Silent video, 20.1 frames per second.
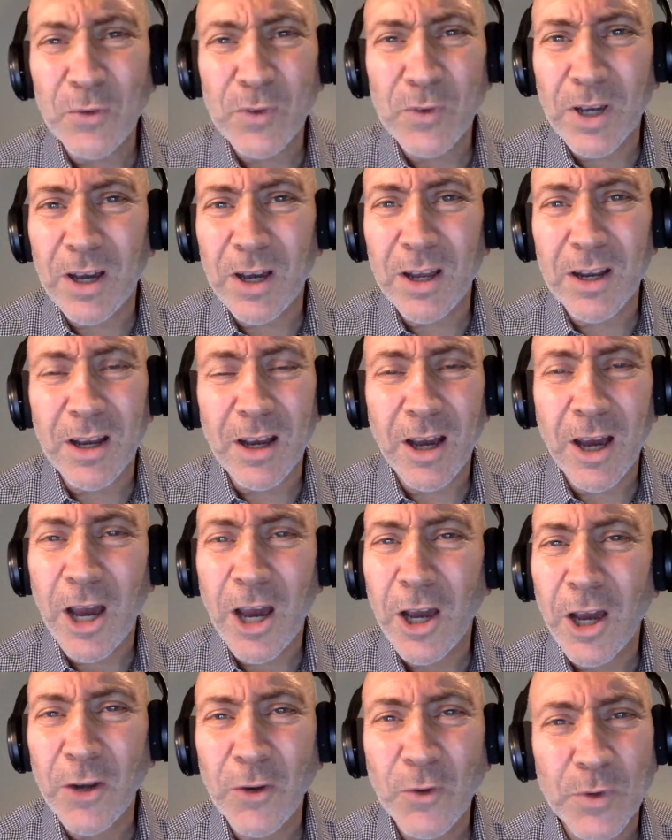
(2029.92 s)
got
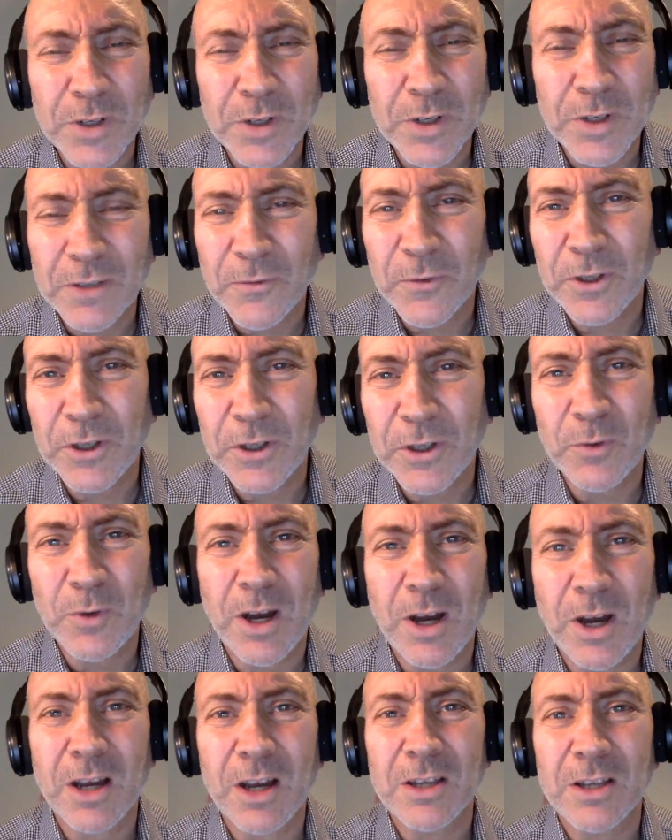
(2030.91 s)
100 different
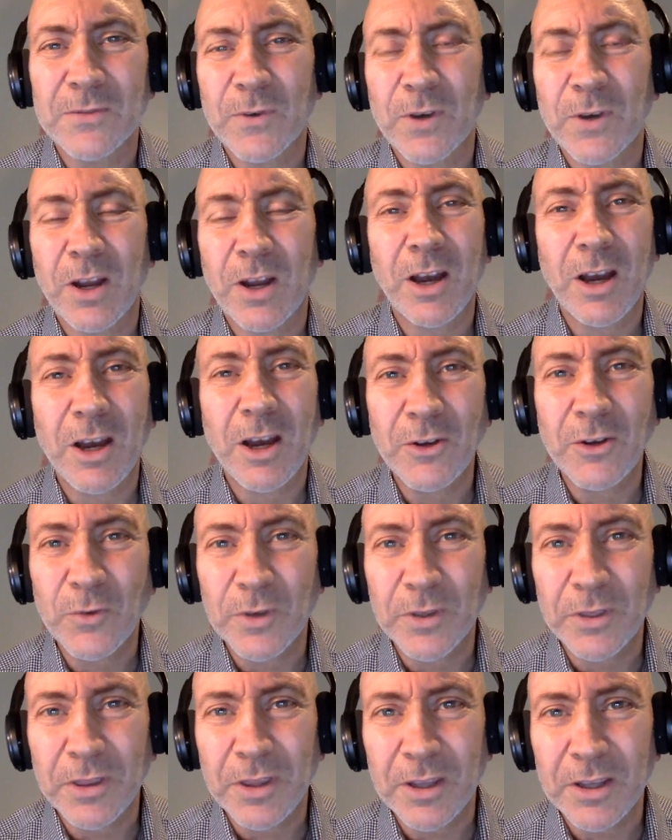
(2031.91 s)
UIs for
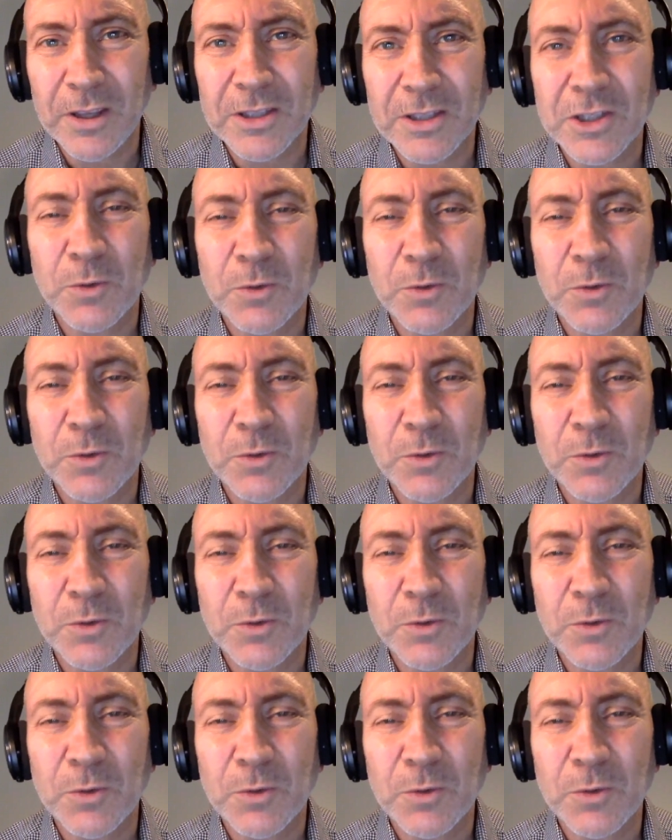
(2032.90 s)
100 things.